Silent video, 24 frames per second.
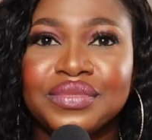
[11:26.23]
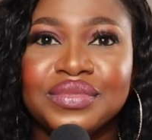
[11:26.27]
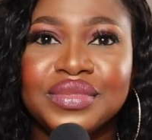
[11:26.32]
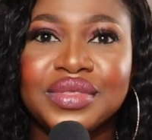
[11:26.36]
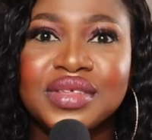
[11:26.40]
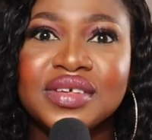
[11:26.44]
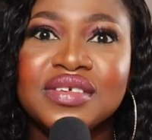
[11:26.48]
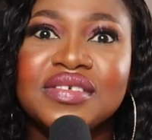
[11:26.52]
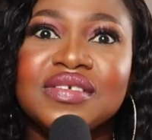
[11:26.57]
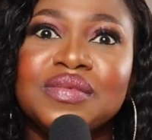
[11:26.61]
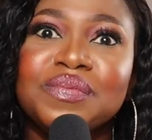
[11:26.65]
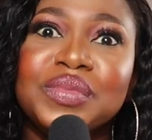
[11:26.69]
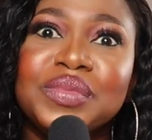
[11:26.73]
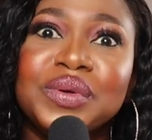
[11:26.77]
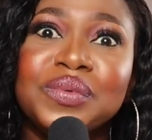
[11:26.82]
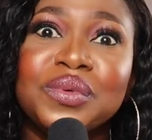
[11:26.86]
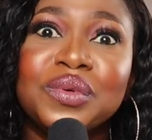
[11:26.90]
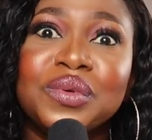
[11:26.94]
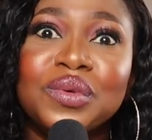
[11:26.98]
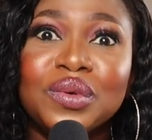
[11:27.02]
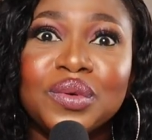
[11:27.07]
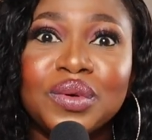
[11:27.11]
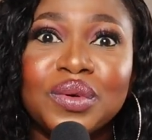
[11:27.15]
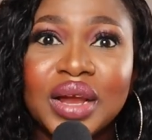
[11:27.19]
These
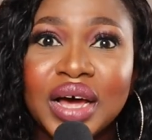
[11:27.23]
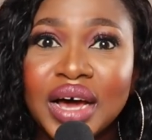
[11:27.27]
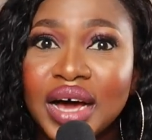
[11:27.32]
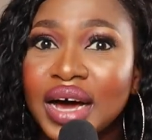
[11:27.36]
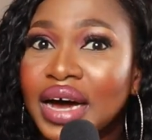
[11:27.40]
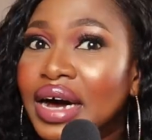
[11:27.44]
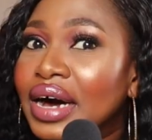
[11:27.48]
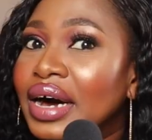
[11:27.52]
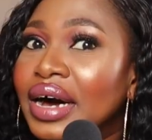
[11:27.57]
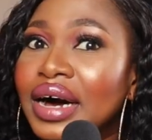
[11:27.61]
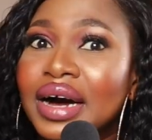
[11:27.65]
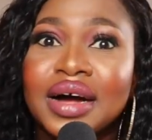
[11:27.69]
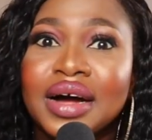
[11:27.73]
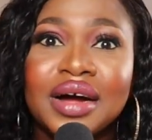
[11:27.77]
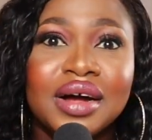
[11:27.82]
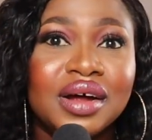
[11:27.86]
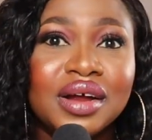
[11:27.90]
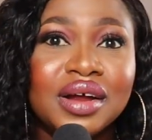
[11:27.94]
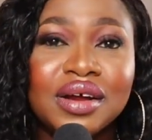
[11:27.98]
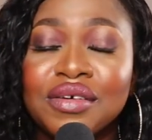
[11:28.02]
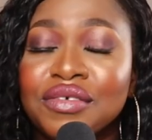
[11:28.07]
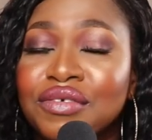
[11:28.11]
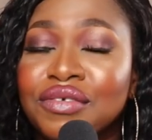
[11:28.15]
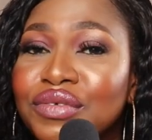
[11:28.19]
people are
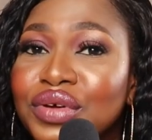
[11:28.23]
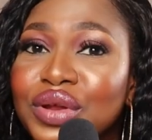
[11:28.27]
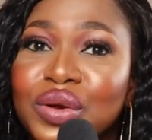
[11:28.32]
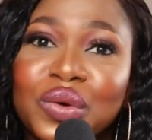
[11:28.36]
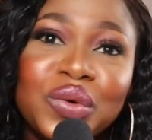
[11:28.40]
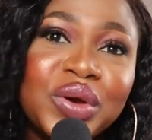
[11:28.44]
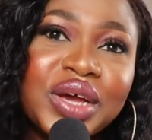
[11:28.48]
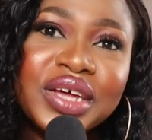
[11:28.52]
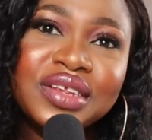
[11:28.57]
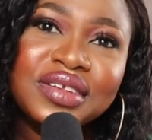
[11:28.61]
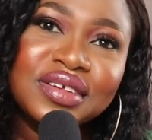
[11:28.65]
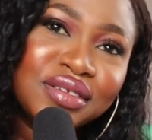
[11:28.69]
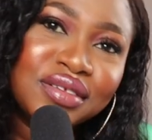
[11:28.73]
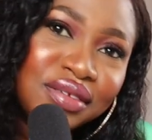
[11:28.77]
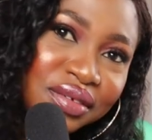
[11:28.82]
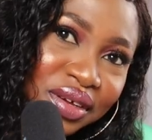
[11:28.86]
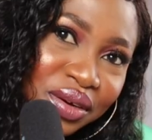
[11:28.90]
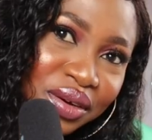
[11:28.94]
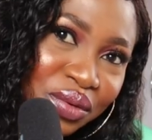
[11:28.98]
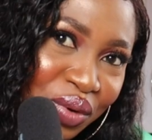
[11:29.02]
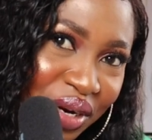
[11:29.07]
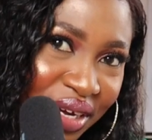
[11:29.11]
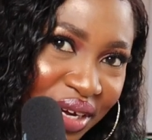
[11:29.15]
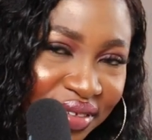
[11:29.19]
relocating to
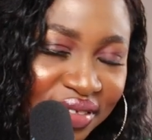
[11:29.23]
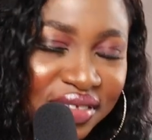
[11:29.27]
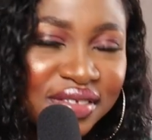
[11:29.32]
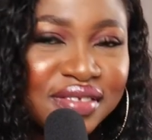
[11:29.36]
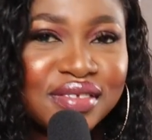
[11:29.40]
the West.